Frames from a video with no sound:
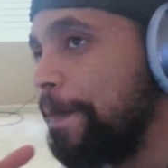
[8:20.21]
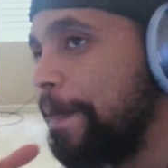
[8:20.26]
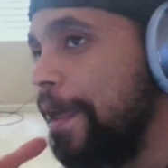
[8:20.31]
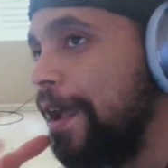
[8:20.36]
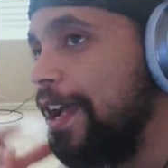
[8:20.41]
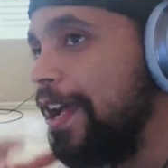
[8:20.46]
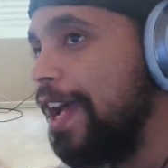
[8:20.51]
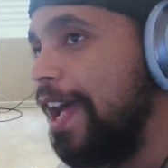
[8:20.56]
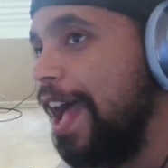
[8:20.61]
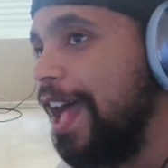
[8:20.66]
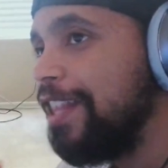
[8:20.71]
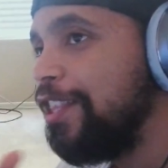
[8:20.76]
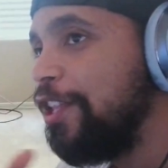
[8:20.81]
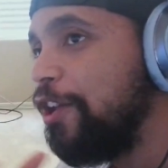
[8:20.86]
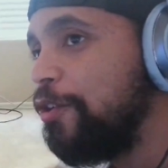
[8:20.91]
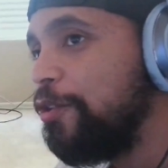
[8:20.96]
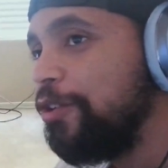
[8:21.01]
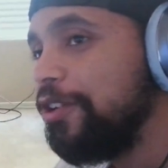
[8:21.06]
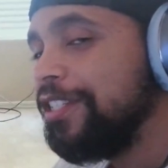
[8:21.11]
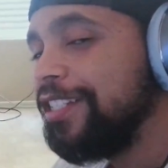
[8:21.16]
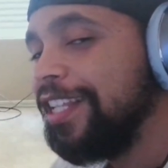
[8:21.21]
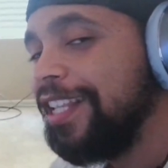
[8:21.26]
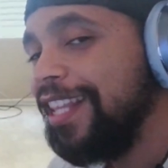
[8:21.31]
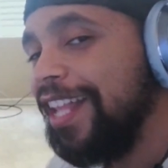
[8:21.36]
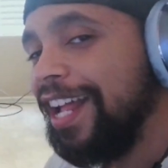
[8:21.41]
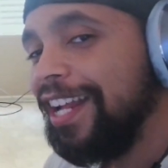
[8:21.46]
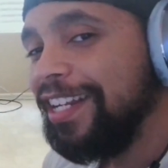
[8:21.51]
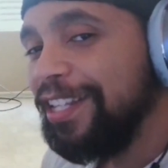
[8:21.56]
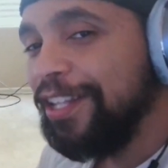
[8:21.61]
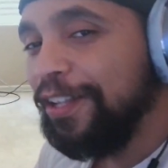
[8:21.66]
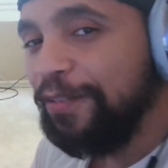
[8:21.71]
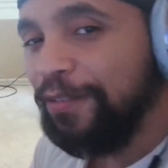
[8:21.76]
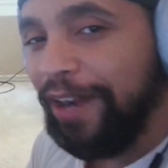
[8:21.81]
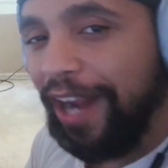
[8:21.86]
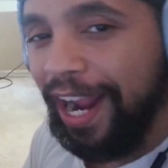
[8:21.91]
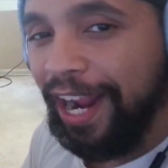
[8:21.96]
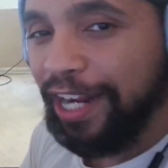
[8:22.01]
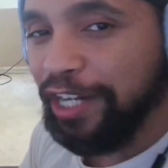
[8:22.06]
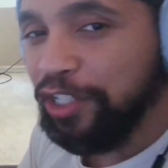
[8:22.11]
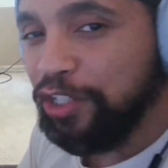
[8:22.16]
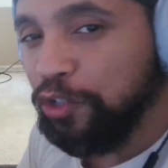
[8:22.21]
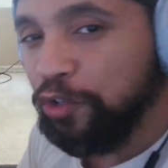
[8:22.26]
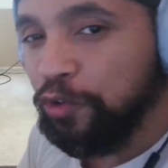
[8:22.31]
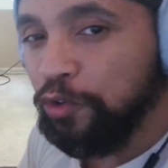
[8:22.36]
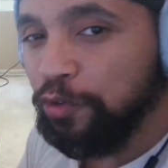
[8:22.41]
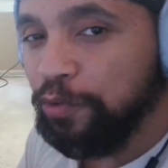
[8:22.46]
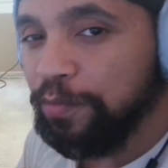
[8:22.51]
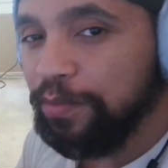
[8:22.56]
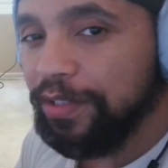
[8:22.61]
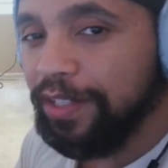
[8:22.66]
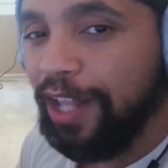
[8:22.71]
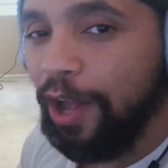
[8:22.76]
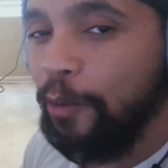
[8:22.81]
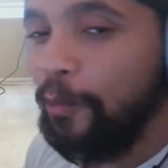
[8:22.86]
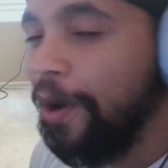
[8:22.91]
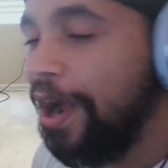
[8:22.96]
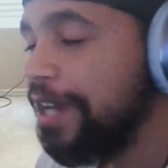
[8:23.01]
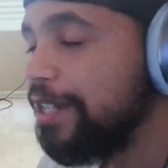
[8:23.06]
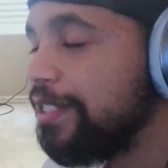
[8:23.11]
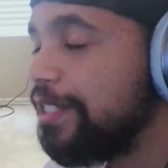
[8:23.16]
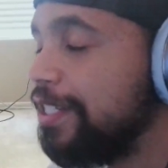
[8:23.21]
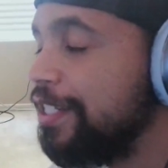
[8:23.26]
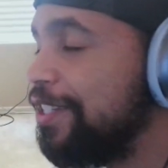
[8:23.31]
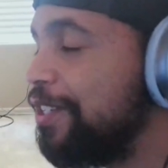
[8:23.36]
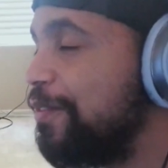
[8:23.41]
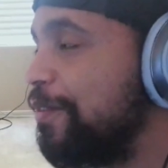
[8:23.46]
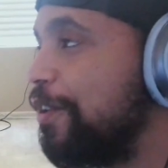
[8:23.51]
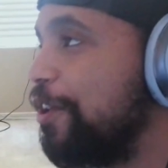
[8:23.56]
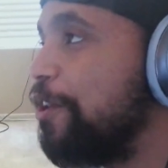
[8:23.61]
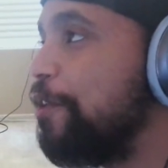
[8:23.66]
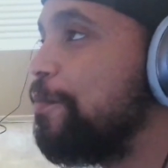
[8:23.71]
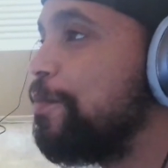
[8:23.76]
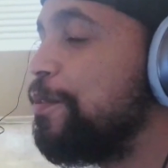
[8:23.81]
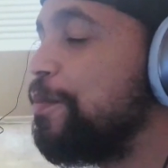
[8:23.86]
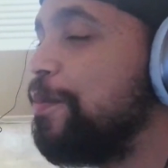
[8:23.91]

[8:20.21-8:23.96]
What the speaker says: I know it's a lot of different age groups that watch these films,